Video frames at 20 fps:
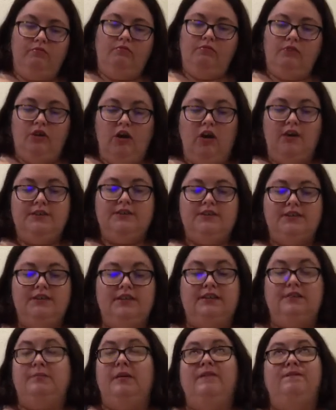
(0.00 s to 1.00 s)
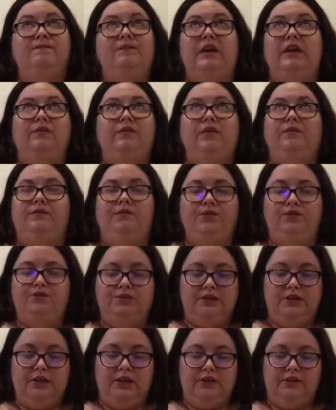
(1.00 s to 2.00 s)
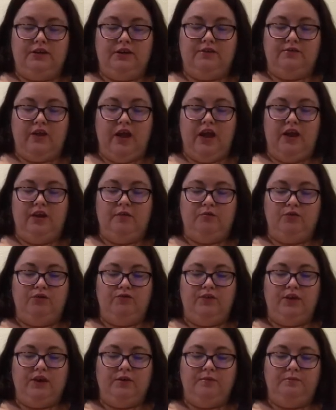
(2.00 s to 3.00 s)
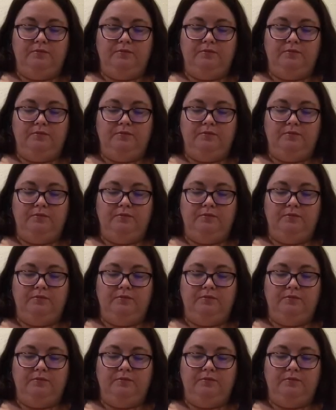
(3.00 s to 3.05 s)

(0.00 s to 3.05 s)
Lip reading: Honestly, that's my favorite food scene, I think, of any movie.